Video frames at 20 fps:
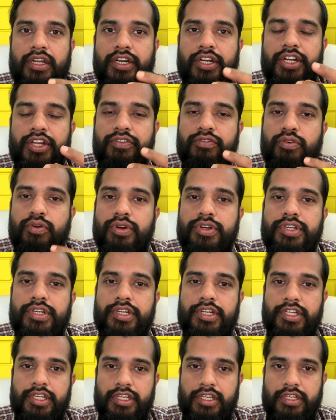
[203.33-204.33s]

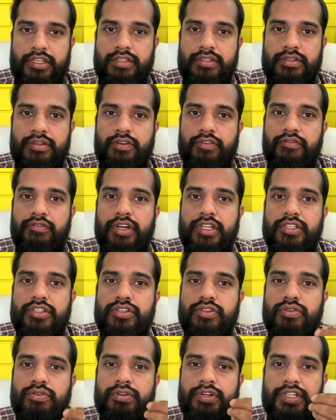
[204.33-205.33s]
Devotion is once
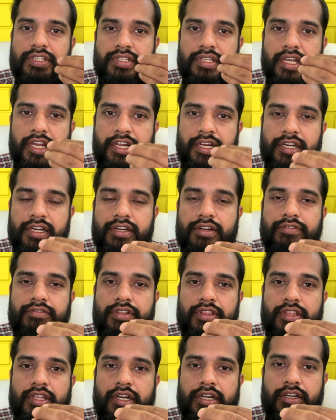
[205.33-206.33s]
you decided
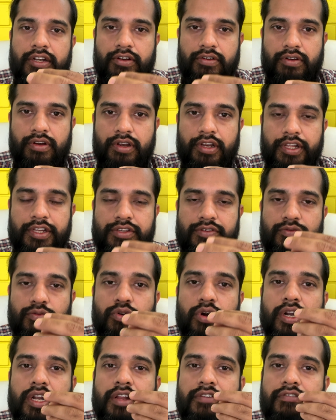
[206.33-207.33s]
with that knowledge,
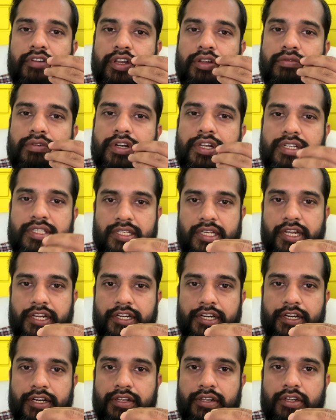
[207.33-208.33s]
whatever you
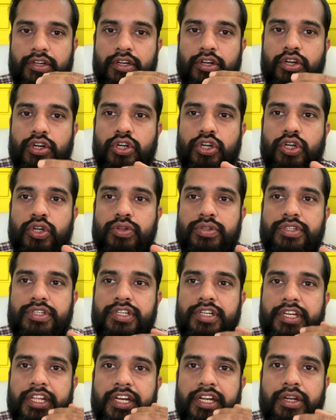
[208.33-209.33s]
decided, to
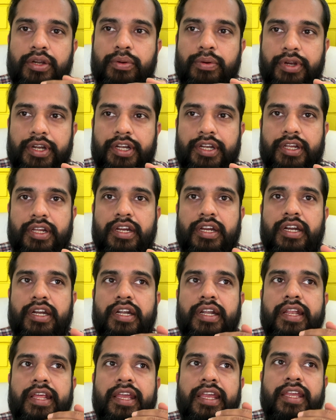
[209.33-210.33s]
stick to it
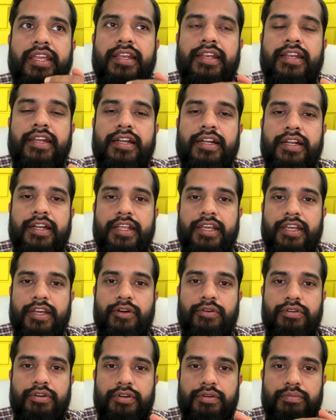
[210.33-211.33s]
day in and day
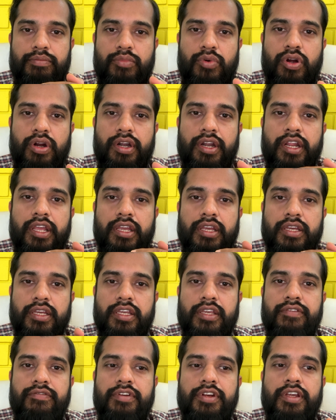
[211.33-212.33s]
out, morning,
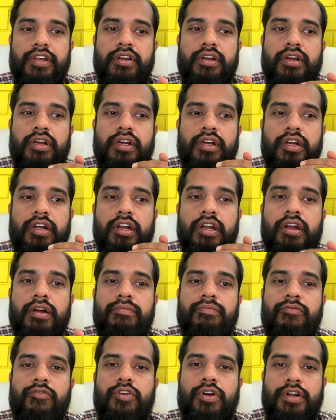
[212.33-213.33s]
evening,
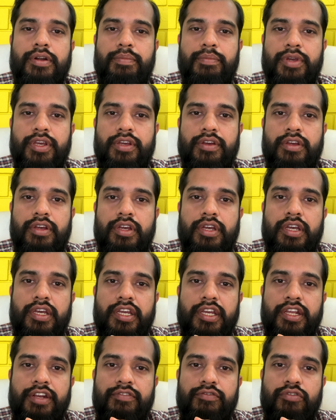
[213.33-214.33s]
come what may,
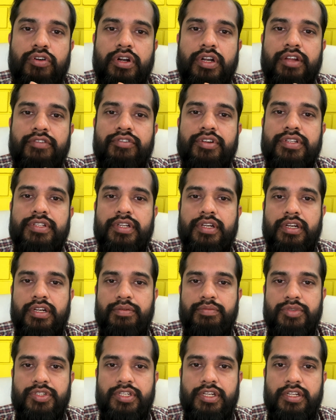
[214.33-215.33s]
in whatever
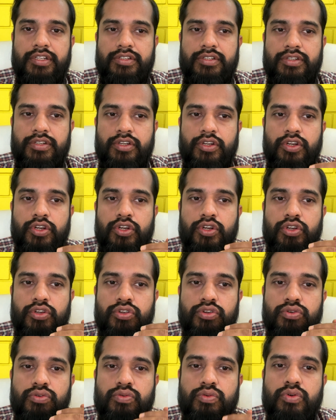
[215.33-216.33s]
circumstance,
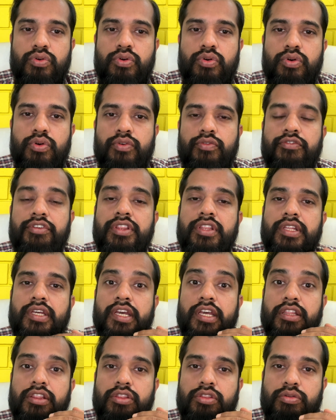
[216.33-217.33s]
you with
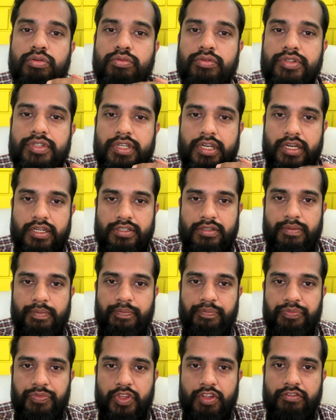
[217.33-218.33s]

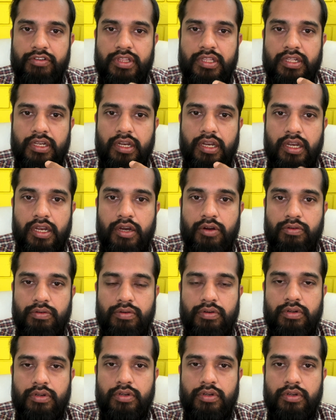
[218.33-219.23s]
enthusiasm, with love,